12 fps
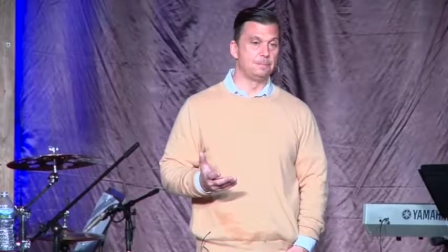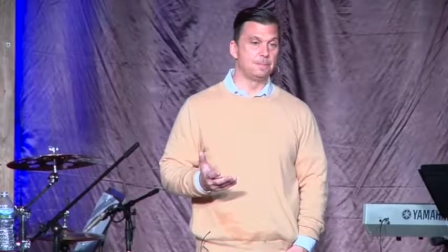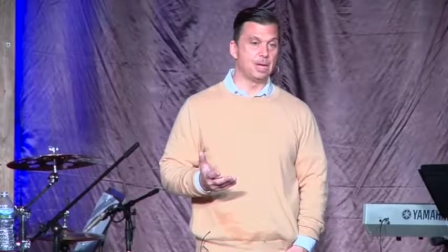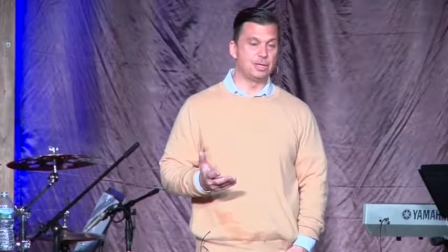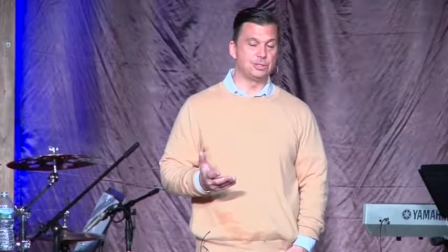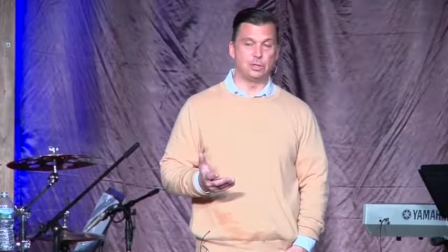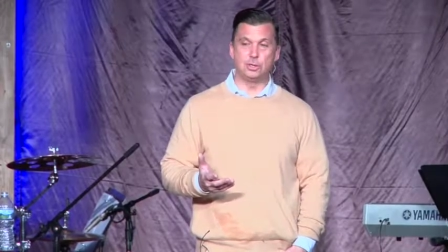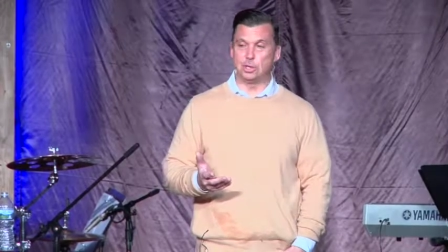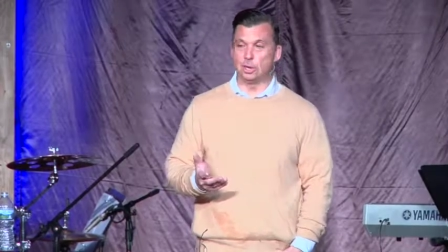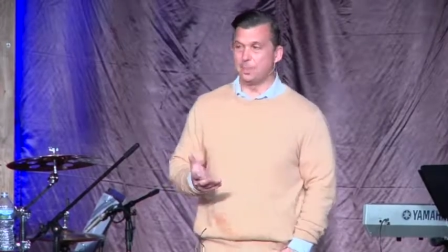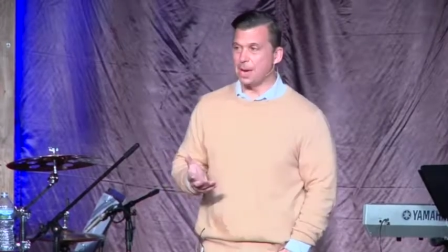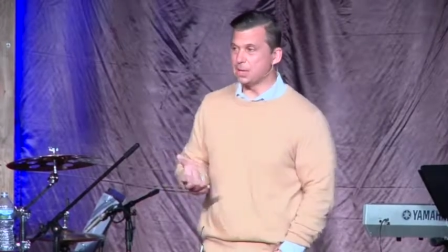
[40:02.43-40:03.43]
And so you hear
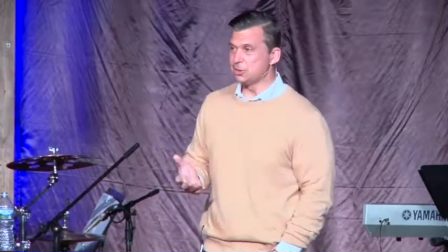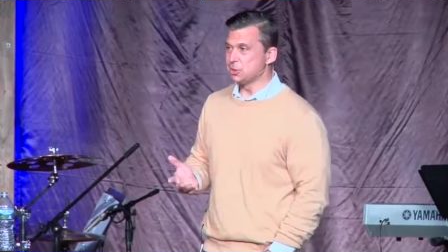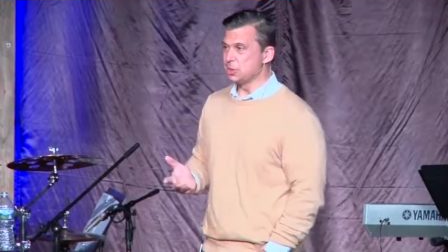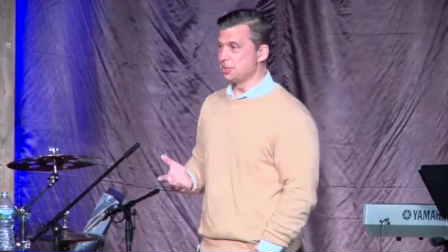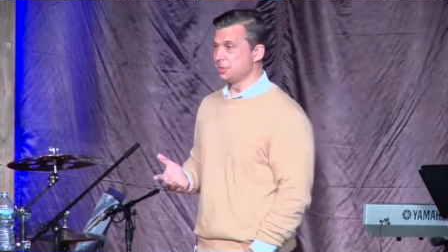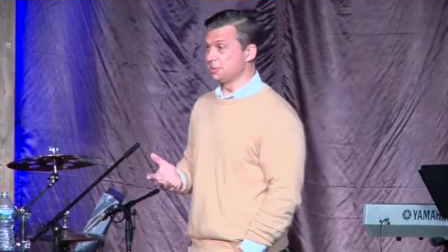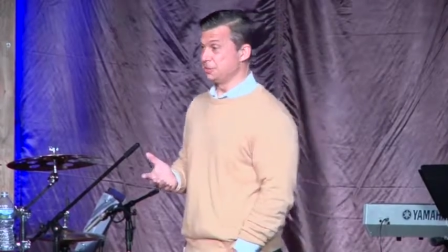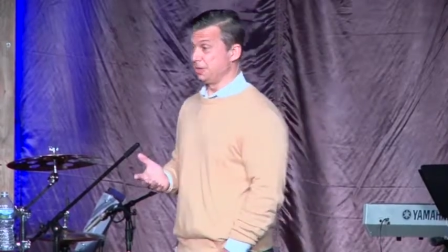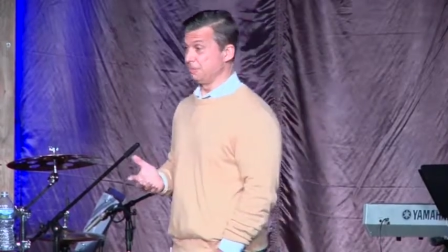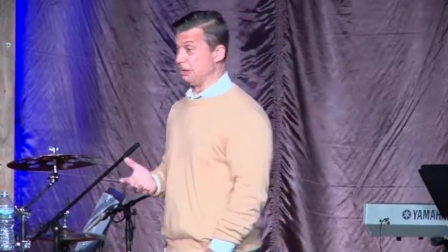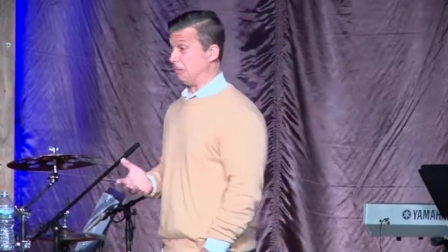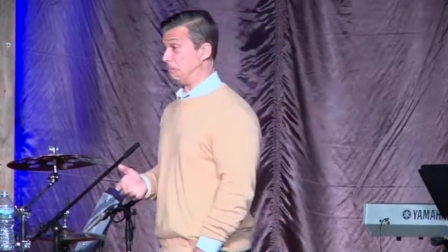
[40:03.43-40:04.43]
a passage like this, like,
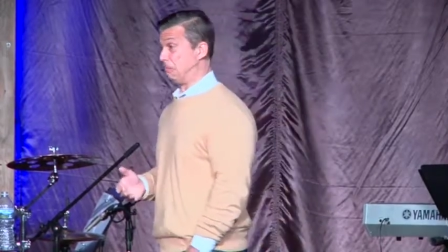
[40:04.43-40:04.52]
whoa,